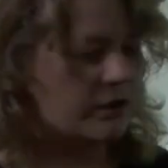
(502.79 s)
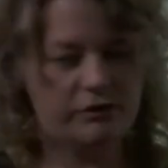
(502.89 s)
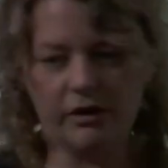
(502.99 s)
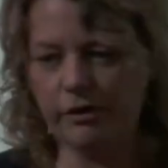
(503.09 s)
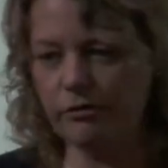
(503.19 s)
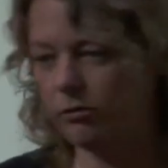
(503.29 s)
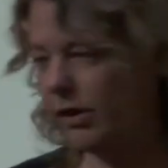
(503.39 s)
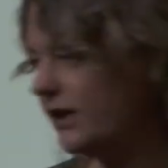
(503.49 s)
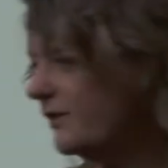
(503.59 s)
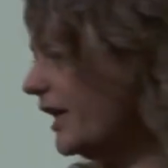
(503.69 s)
So we
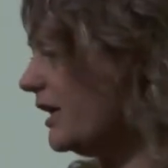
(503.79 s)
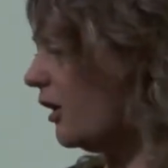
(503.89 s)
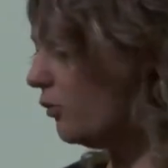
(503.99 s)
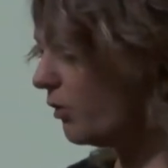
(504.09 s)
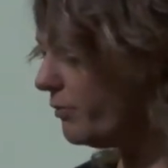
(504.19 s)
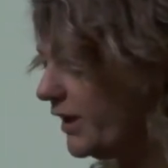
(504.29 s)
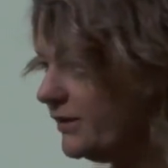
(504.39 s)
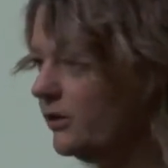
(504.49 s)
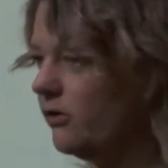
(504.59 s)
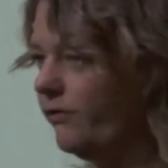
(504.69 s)
can take our 1
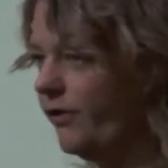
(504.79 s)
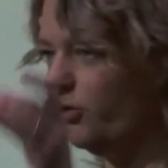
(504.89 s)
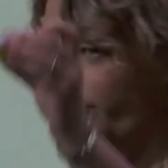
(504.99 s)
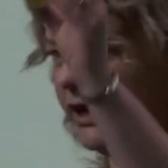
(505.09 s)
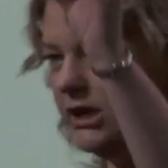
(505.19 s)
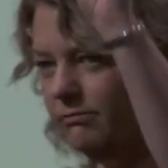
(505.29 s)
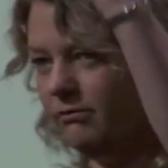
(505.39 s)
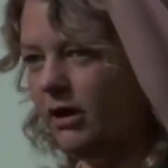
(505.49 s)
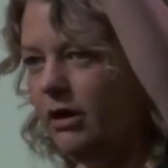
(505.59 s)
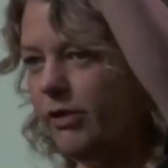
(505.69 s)
meter long fuel pin
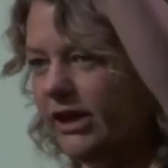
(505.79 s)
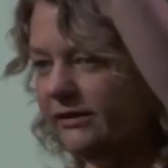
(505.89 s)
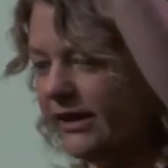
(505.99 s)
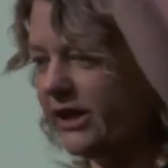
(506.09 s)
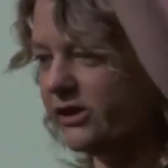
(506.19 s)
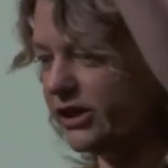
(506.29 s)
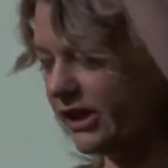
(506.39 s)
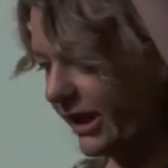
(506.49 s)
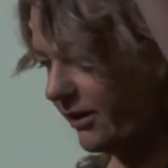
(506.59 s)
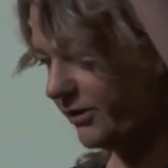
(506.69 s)
and we can take a
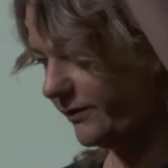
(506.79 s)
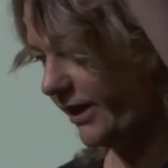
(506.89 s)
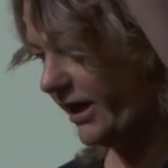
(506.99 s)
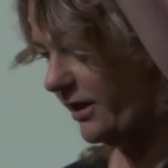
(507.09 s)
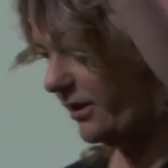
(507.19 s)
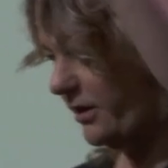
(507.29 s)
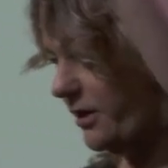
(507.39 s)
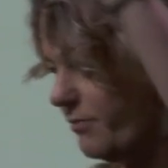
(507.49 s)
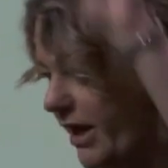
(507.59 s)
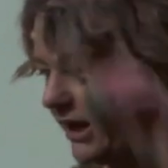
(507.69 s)
chunk out of it
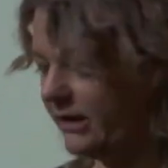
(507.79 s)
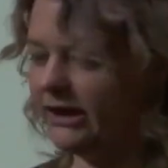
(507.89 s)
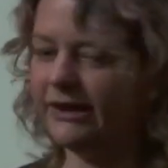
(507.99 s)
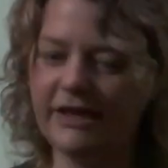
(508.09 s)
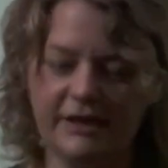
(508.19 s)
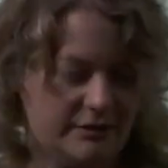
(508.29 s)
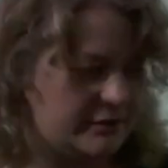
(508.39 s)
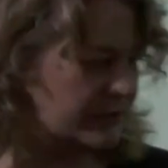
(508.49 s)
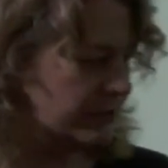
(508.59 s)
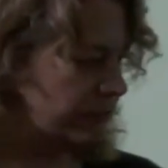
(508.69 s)
and make it like this.